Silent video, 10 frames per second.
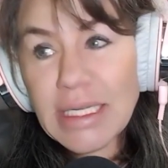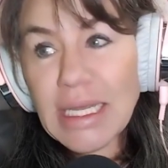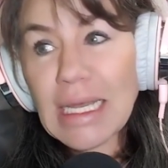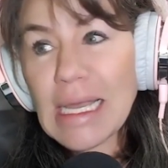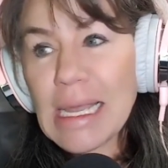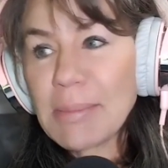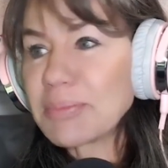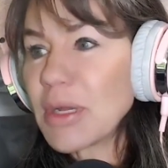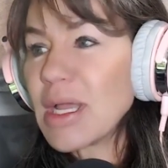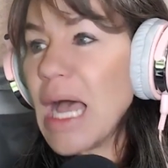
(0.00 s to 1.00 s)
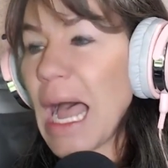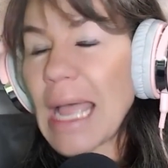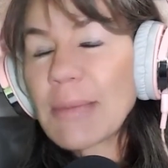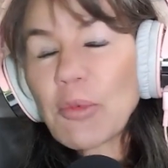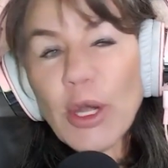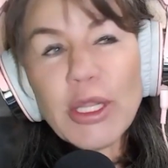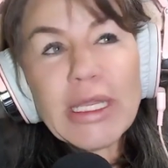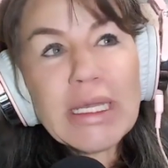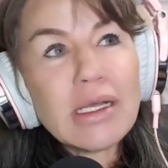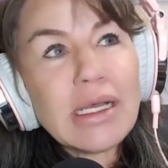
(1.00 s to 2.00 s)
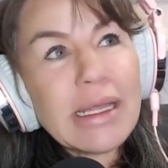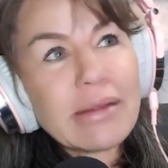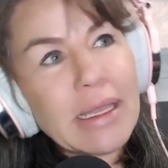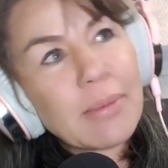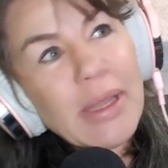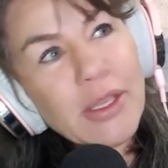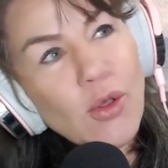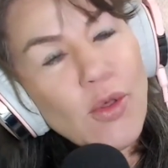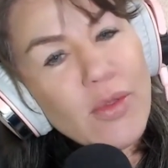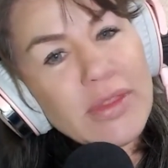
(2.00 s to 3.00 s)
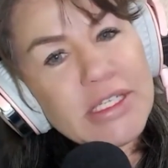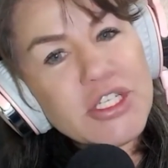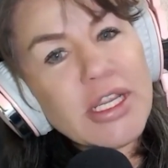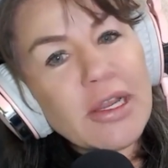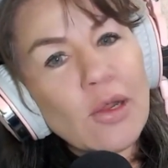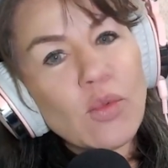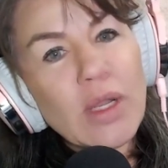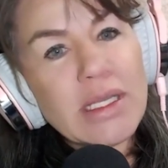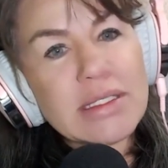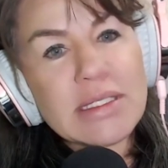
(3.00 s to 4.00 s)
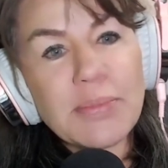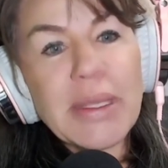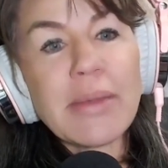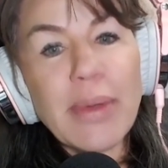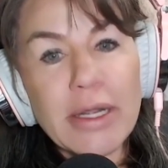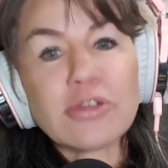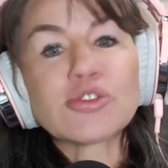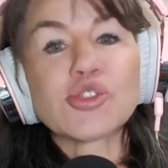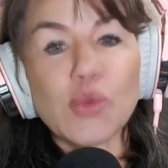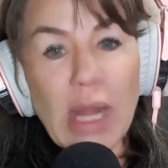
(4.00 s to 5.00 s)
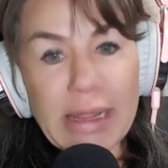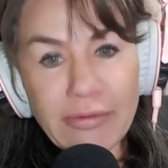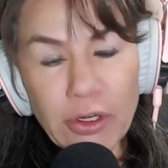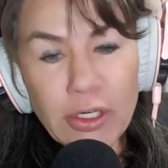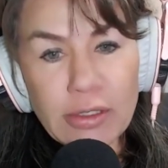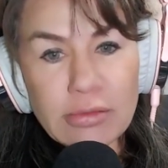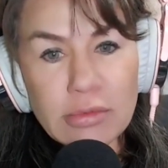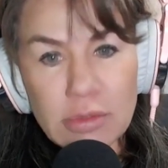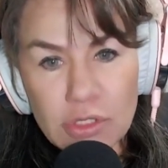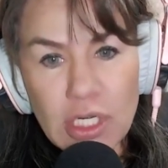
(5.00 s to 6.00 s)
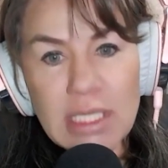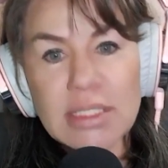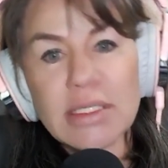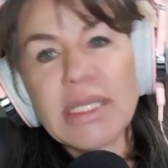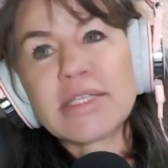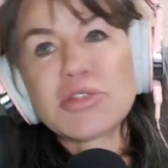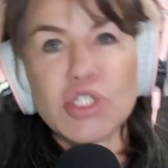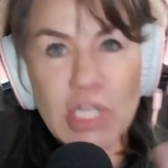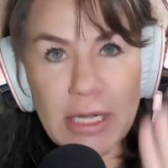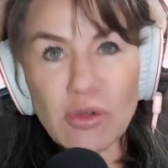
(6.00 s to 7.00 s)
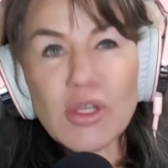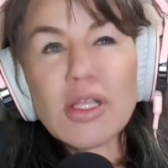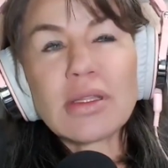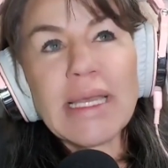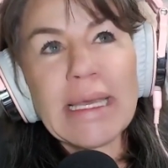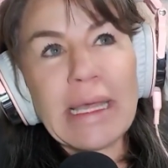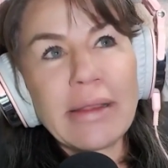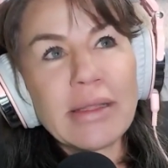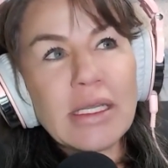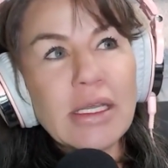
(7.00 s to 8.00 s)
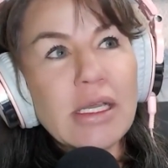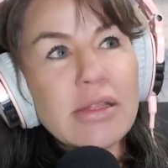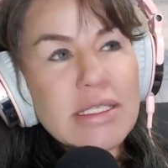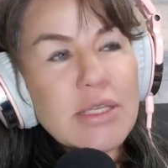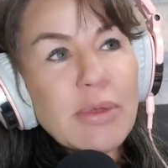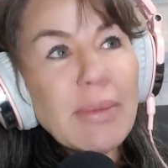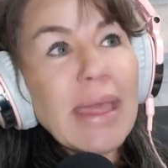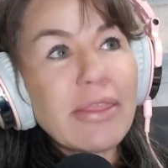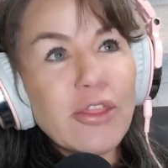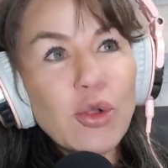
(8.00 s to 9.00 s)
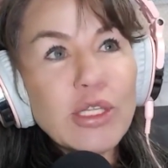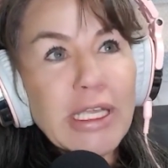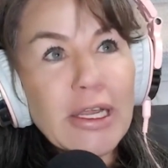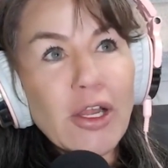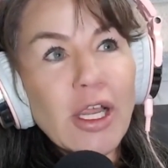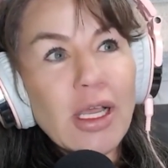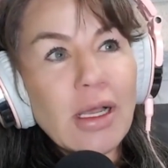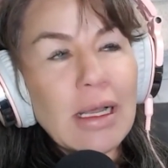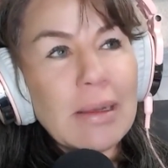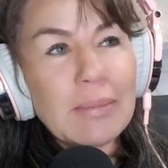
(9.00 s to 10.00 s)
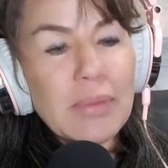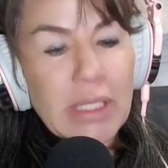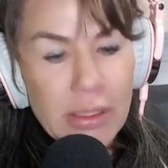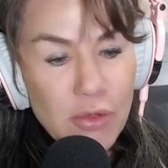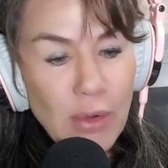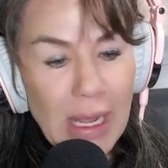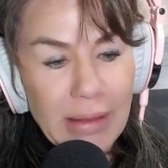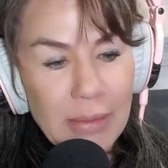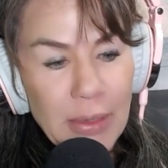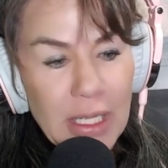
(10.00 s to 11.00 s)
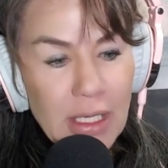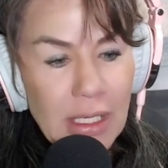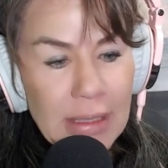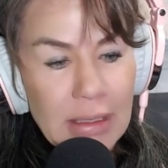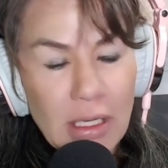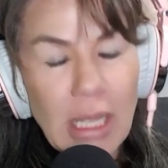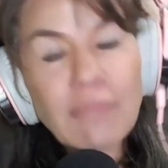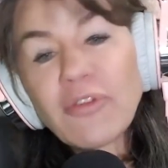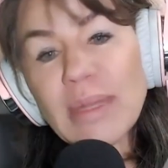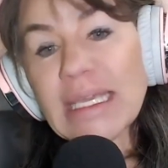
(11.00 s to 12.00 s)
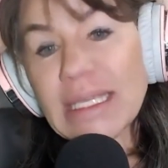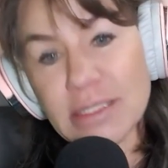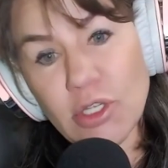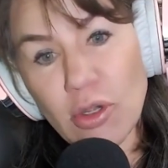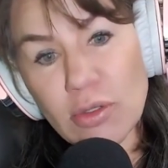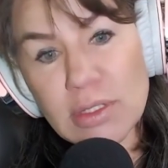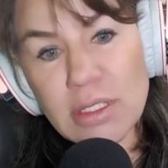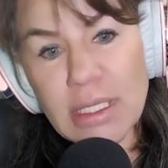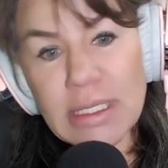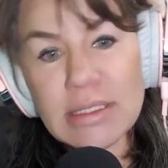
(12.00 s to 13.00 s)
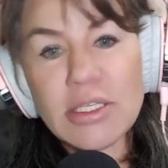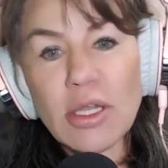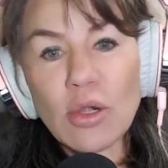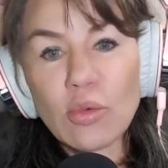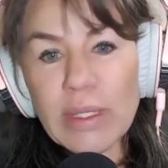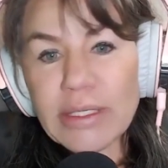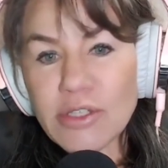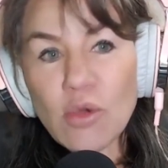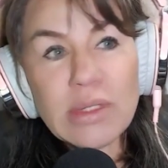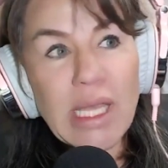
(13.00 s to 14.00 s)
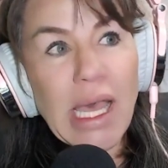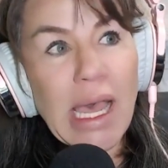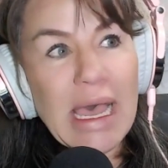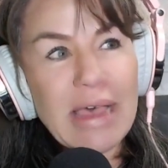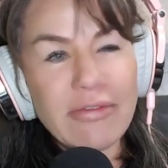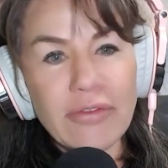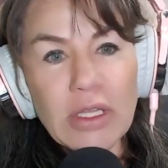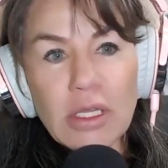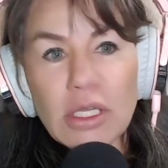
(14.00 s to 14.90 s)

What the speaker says: Yeah, I'm working on my goal this year was to be a better driver just in general, and this will be my 3rd year in the rally, and I'm from the East Coast, and so we don't have